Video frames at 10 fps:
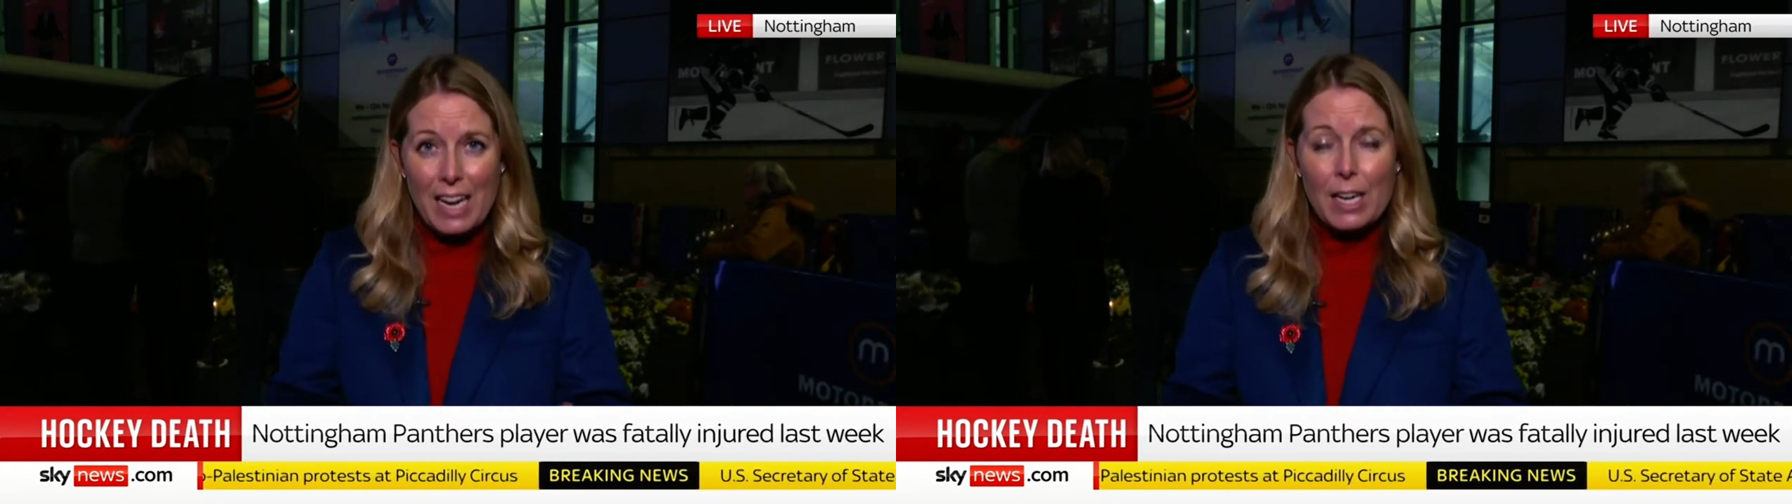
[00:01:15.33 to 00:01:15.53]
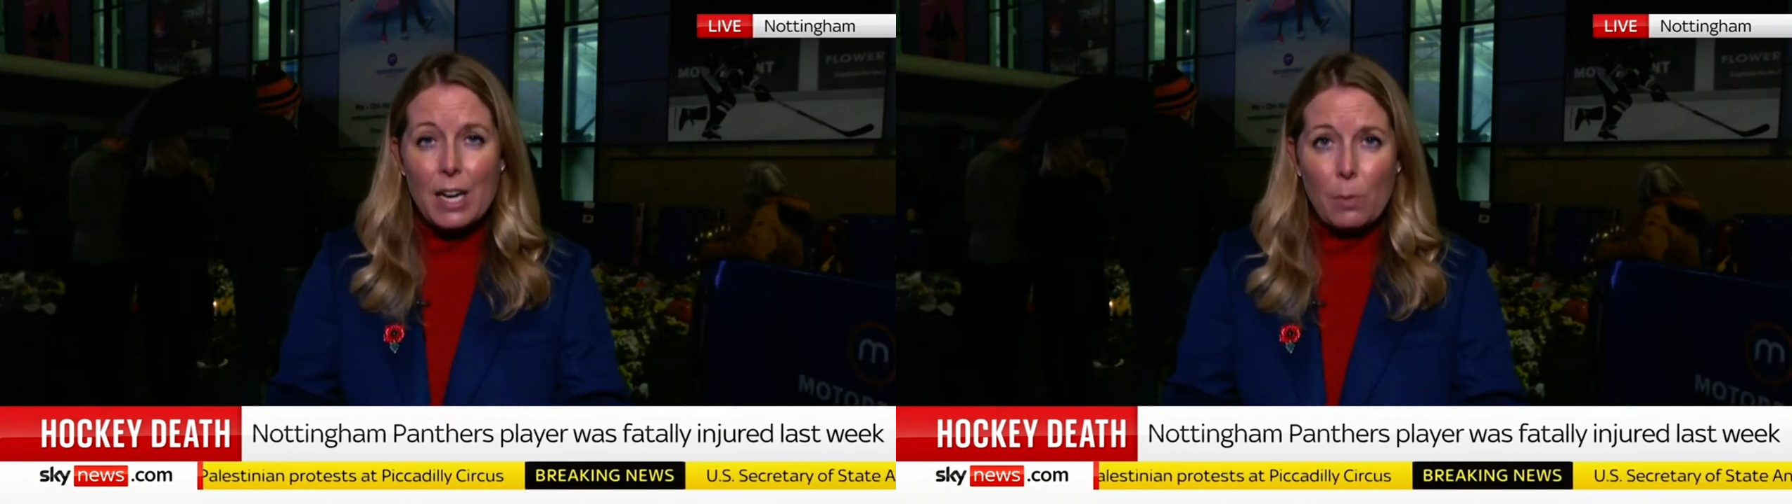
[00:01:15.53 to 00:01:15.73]

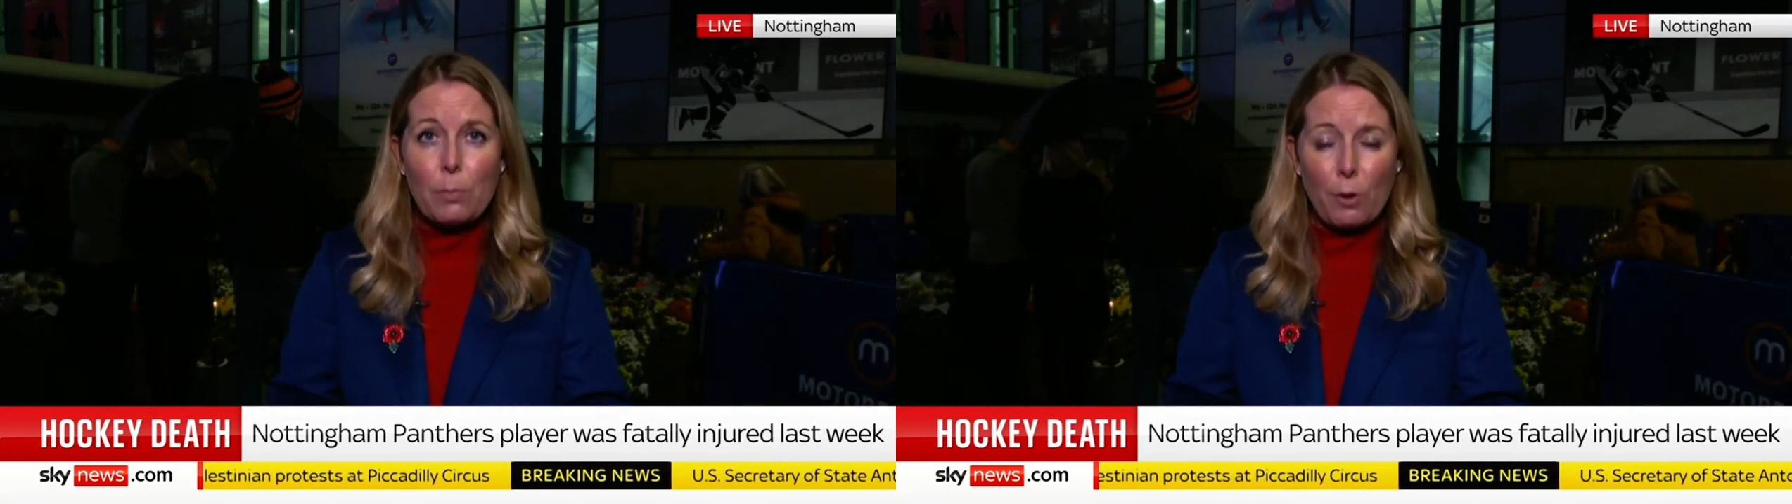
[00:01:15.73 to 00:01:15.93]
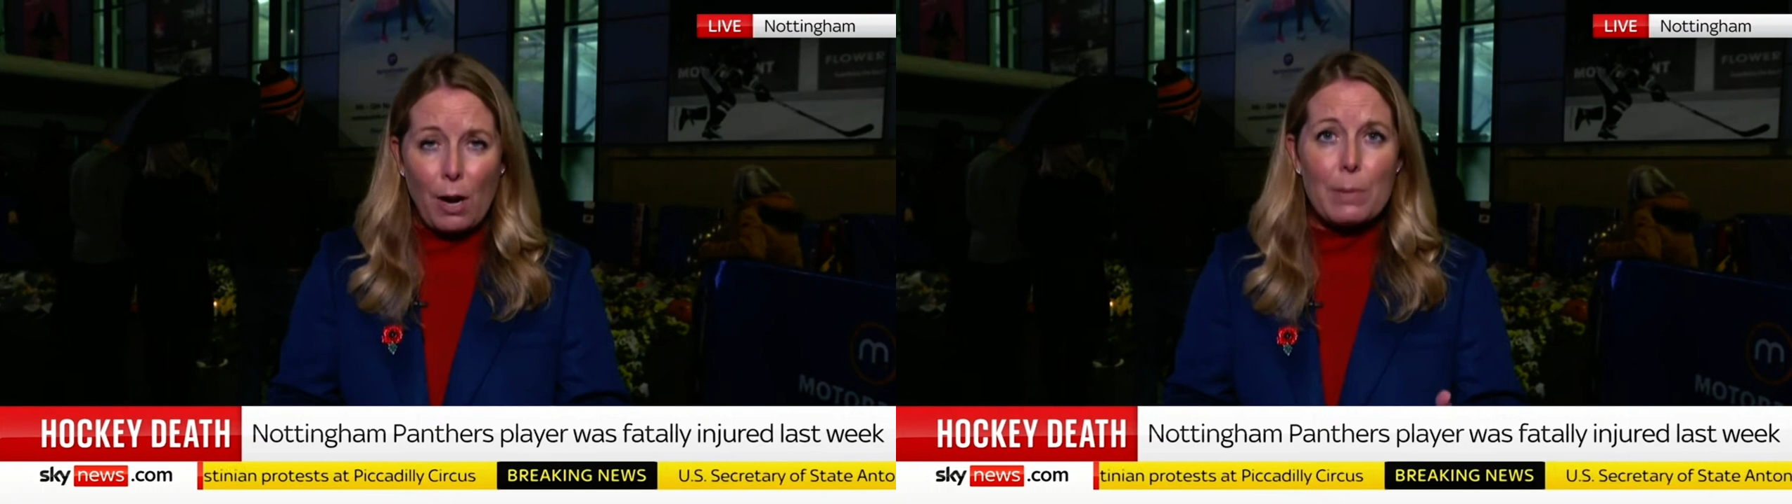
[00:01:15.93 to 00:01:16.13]
in an
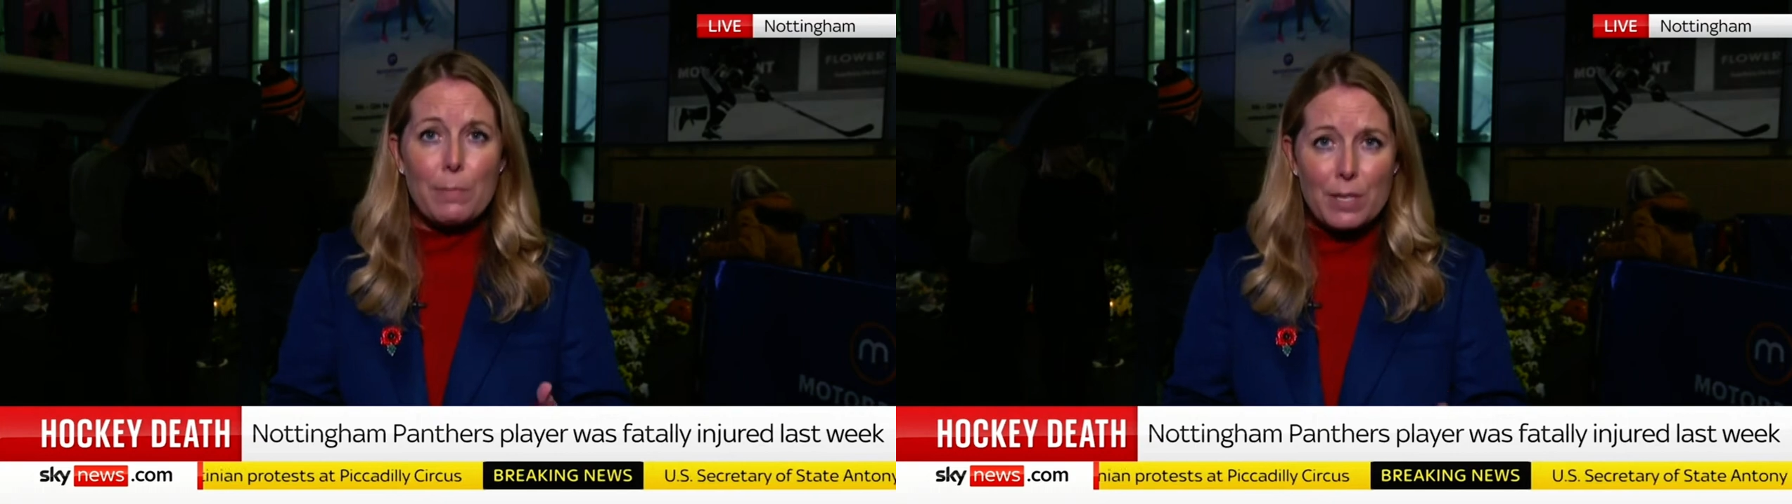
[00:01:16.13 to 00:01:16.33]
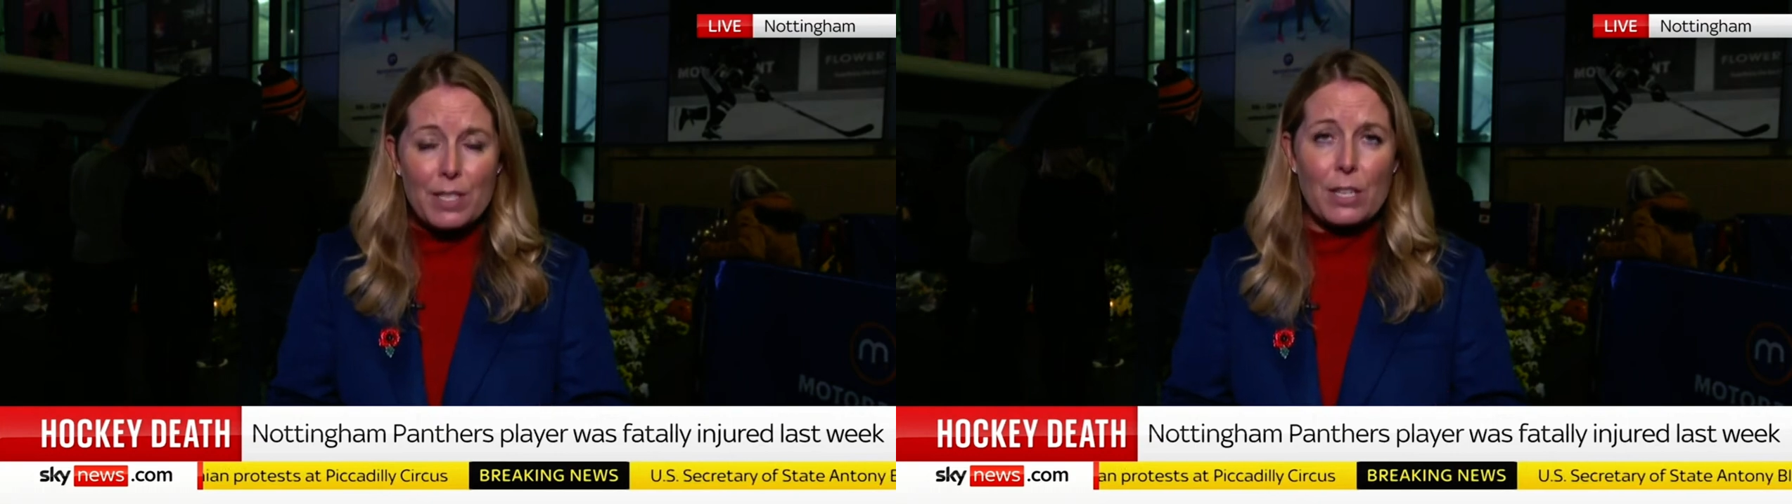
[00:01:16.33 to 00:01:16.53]
upright
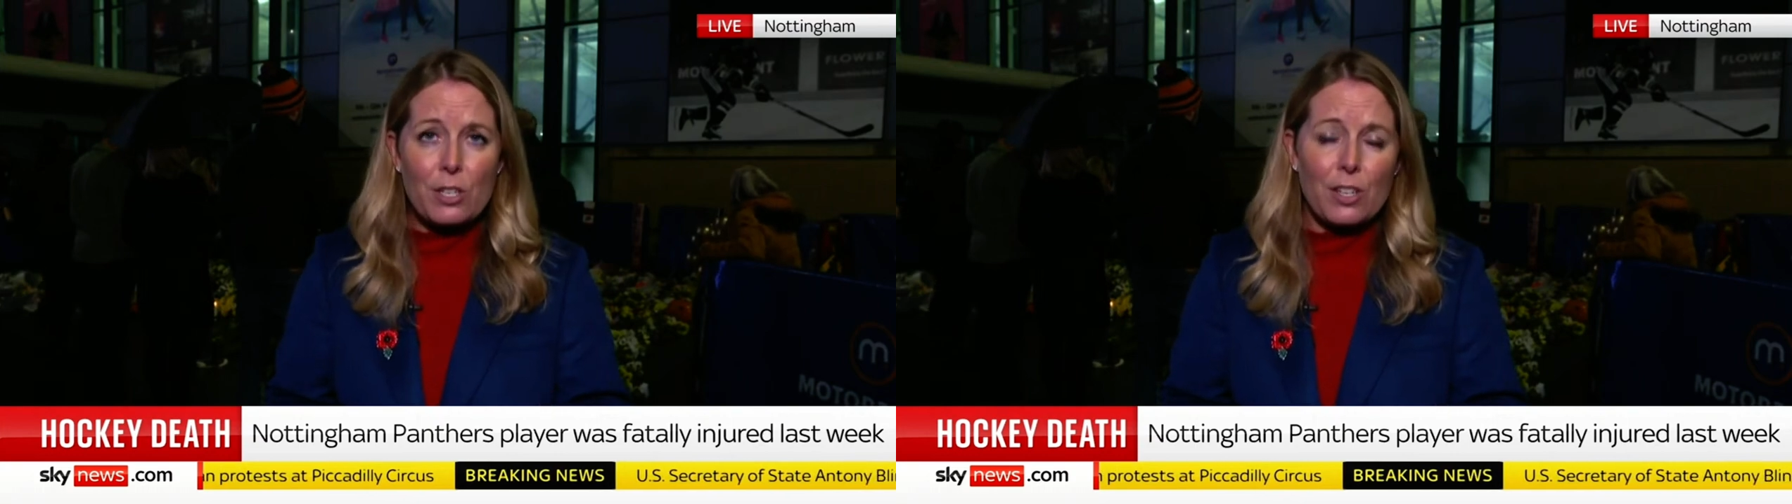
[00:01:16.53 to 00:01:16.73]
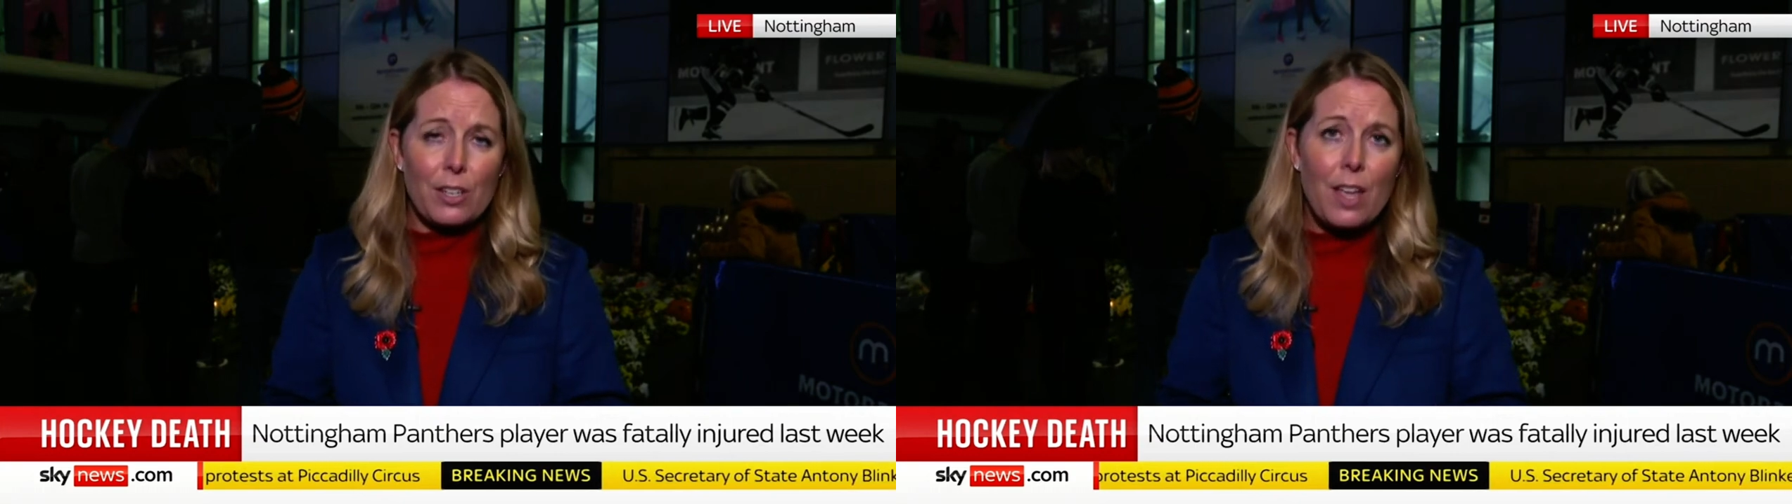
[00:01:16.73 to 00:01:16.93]
position